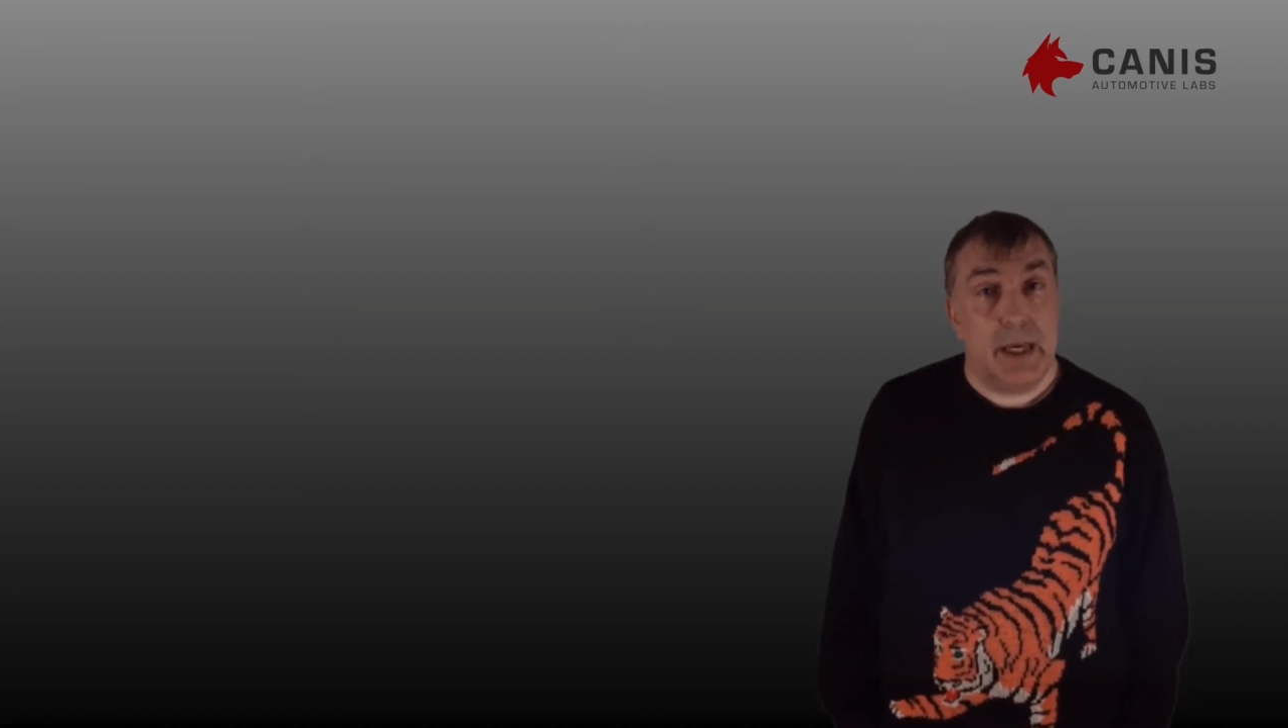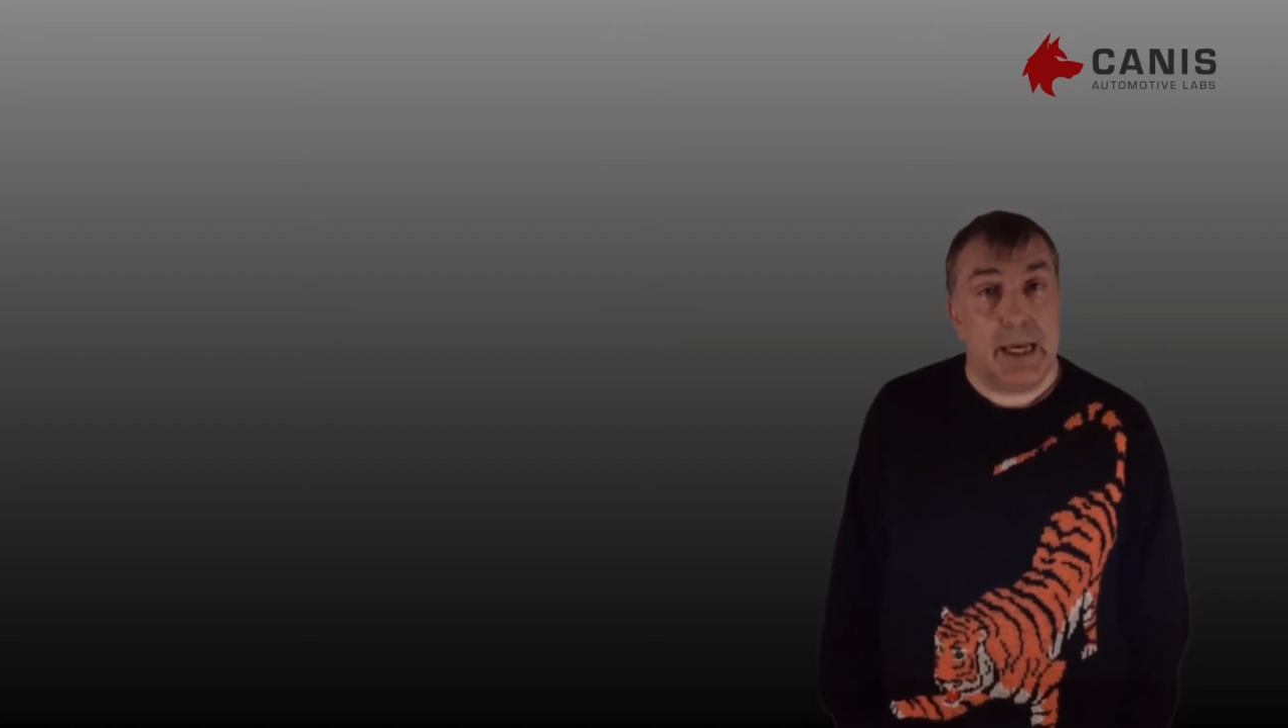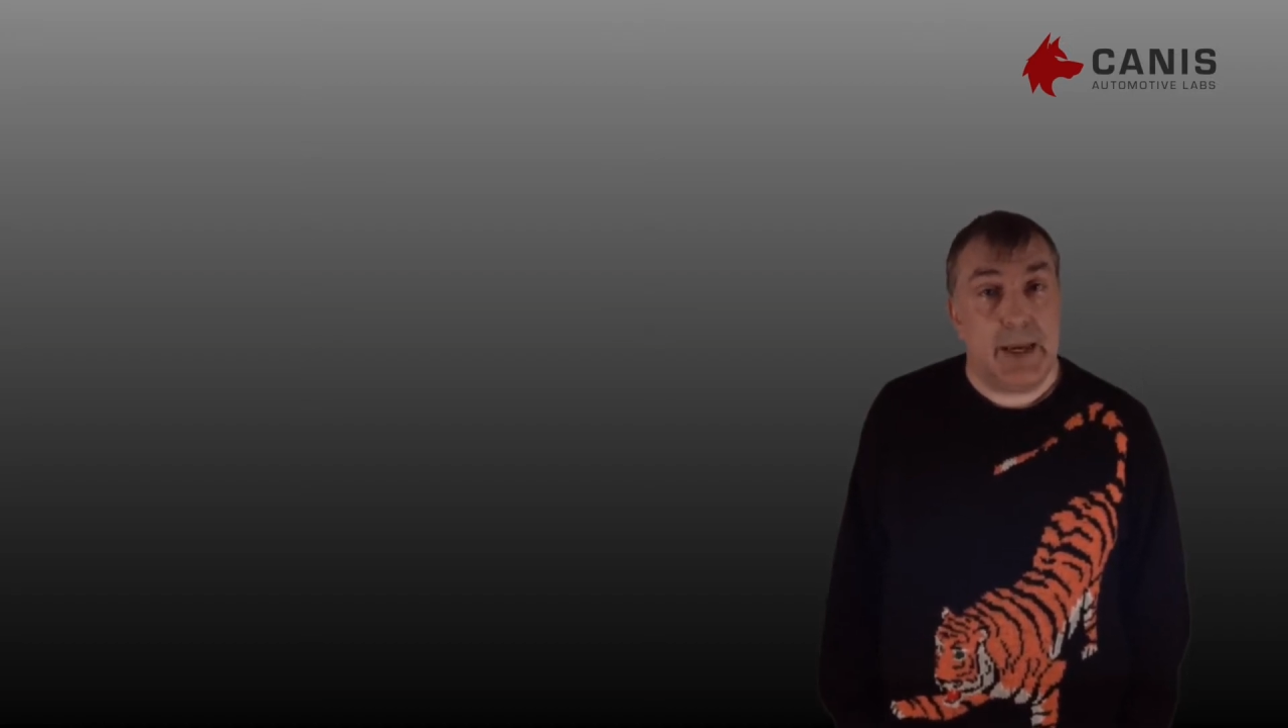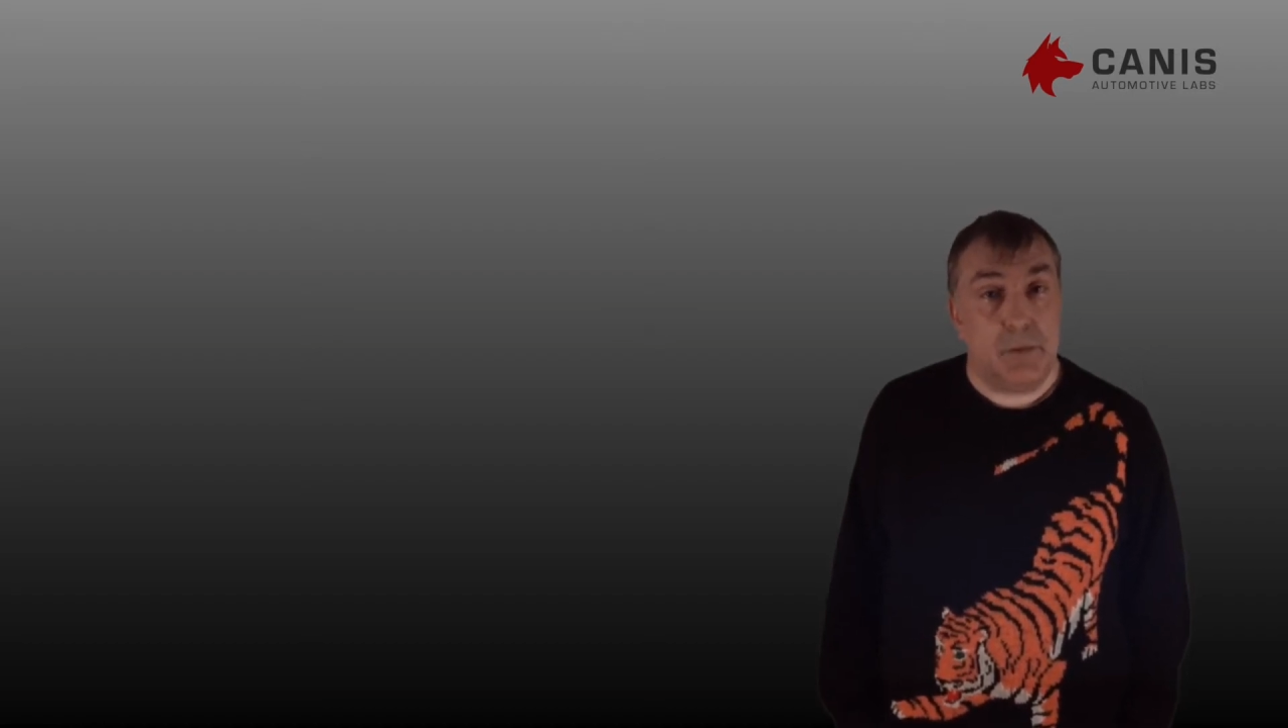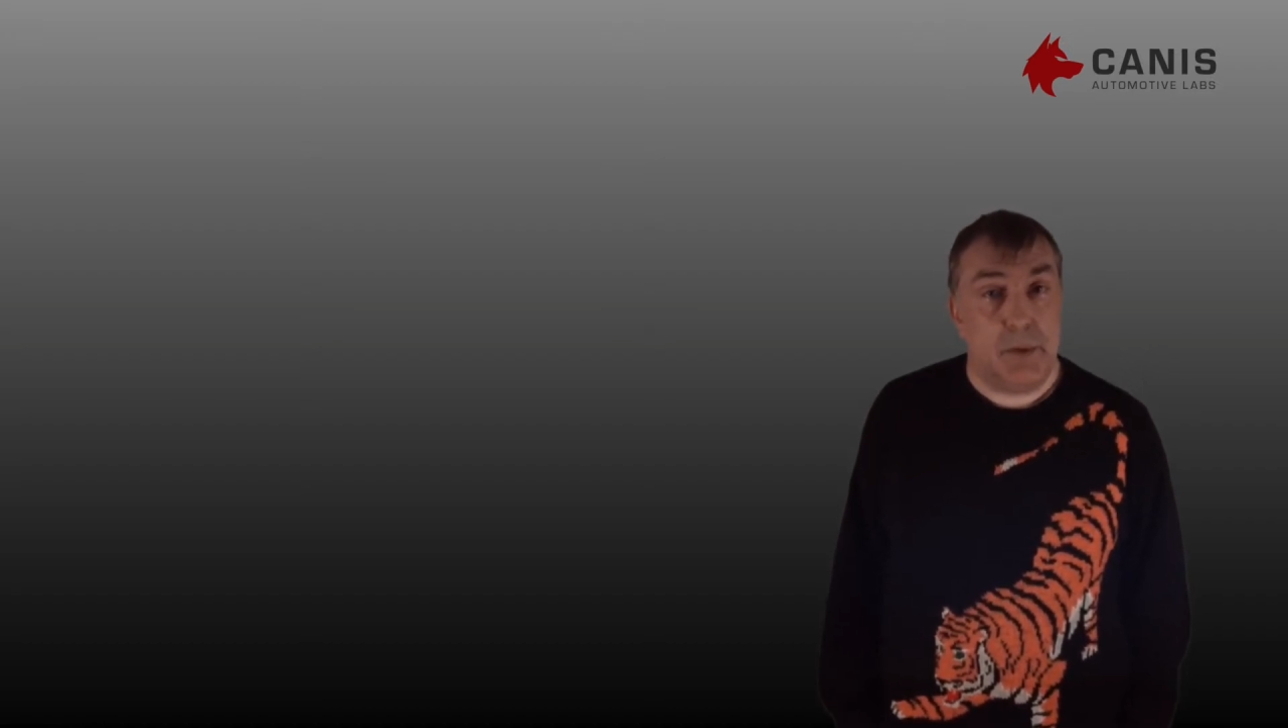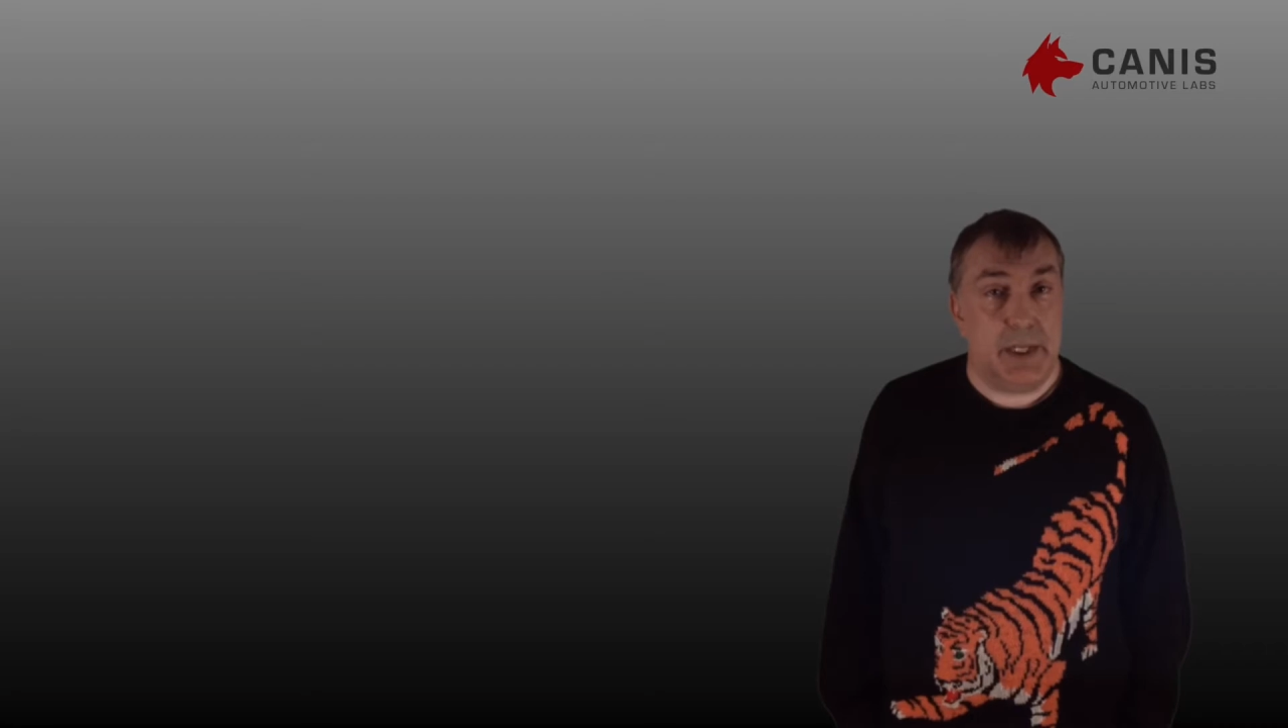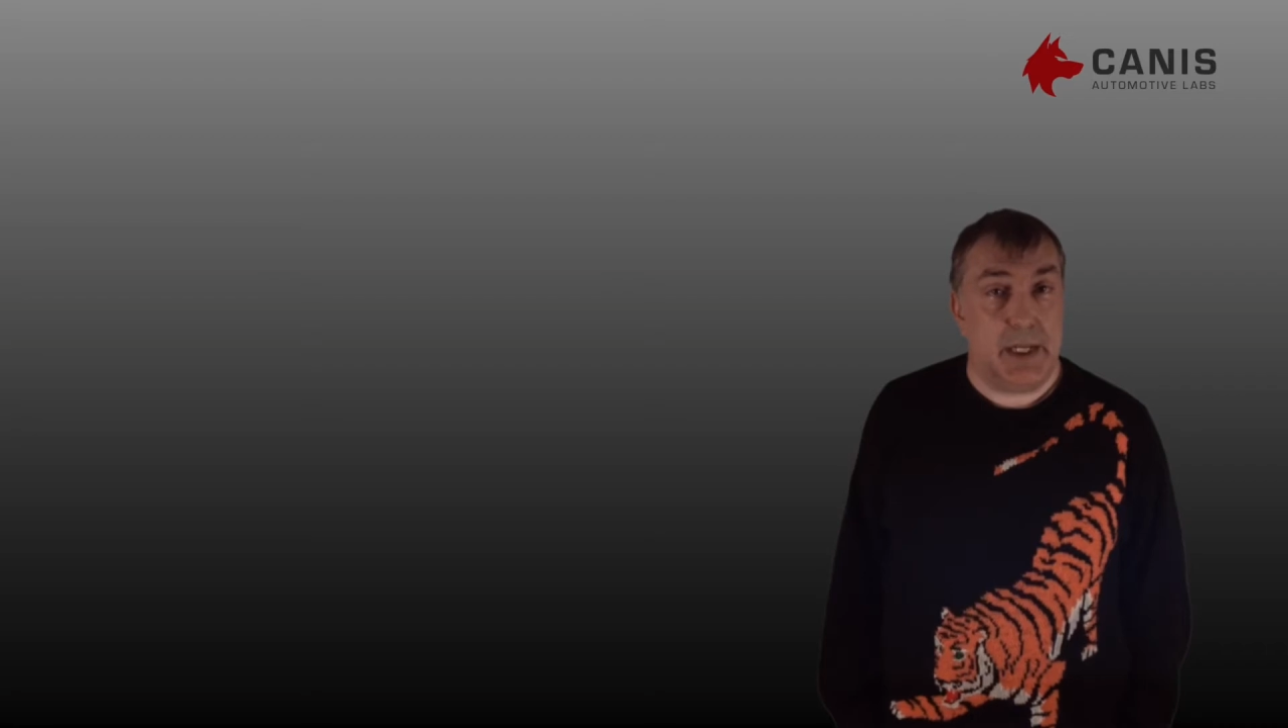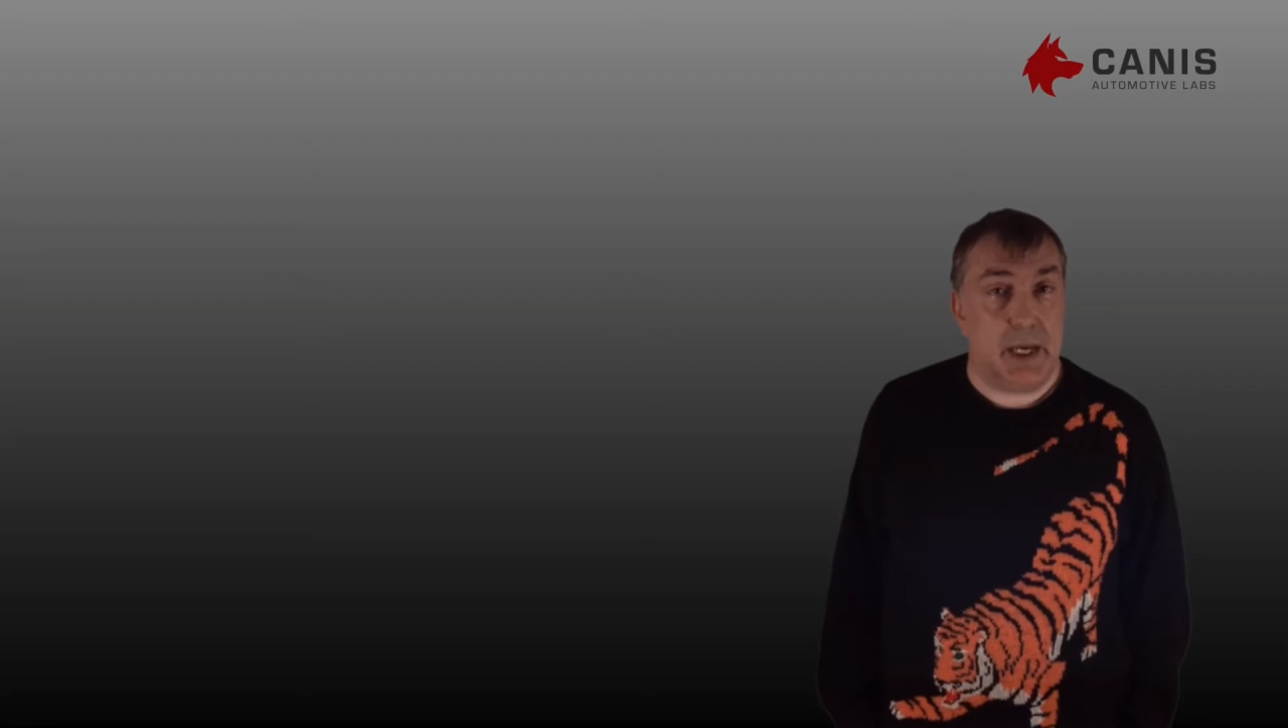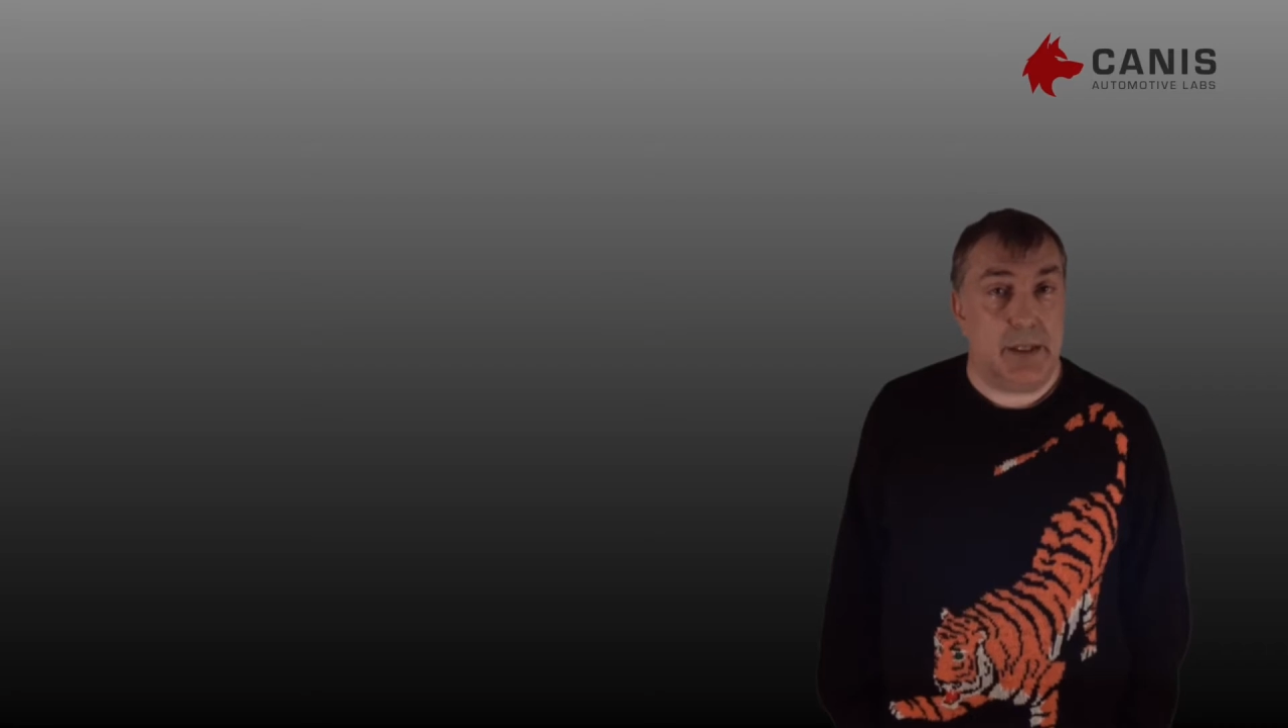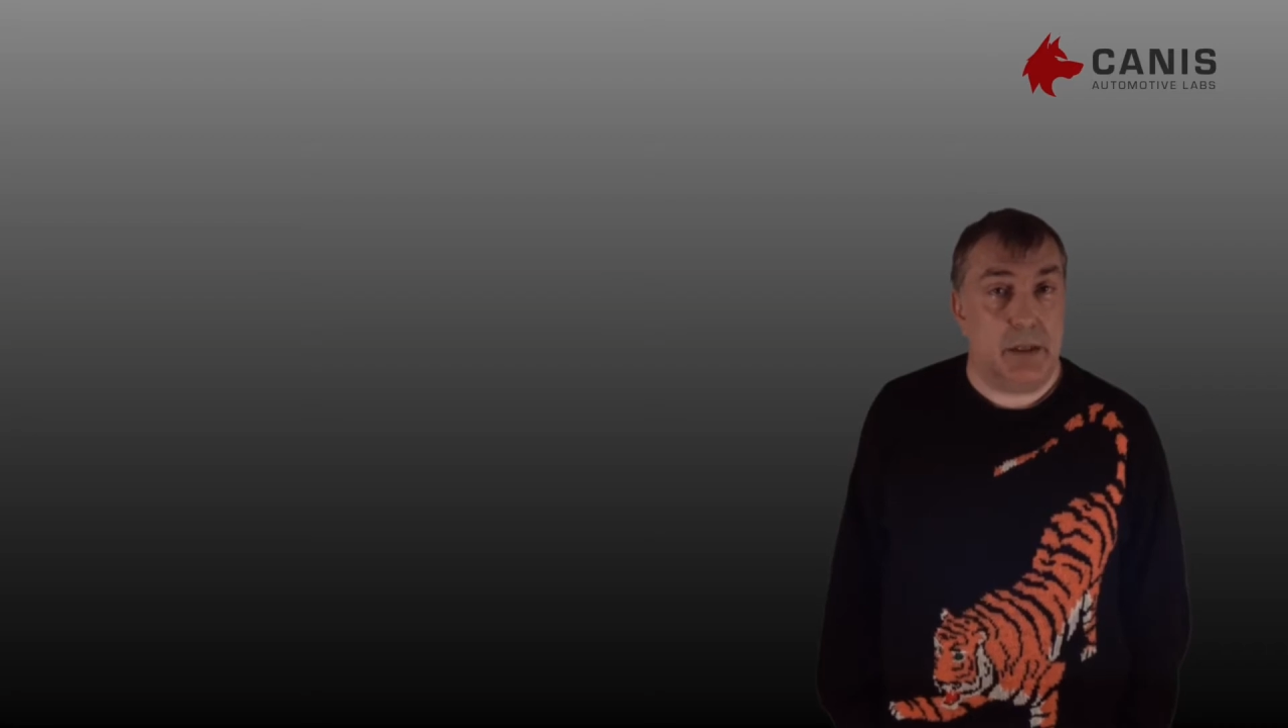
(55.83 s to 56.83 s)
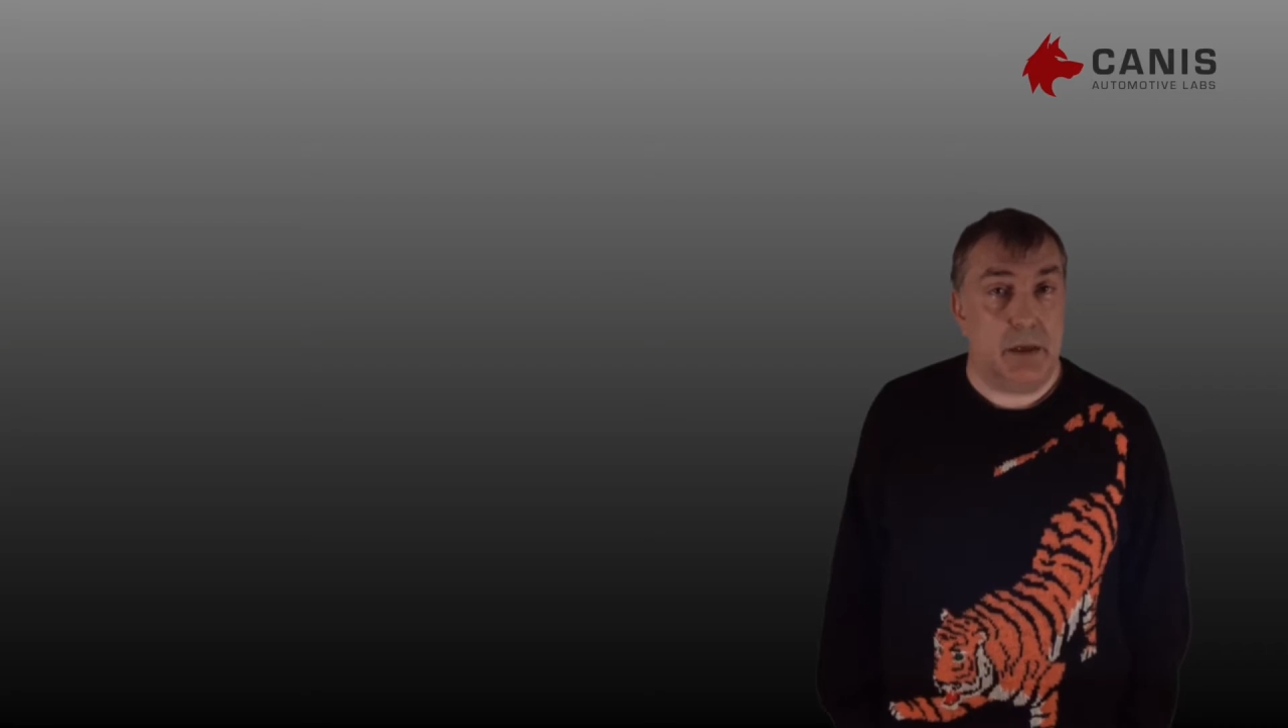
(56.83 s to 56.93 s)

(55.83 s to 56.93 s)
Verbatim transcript: even with dedicated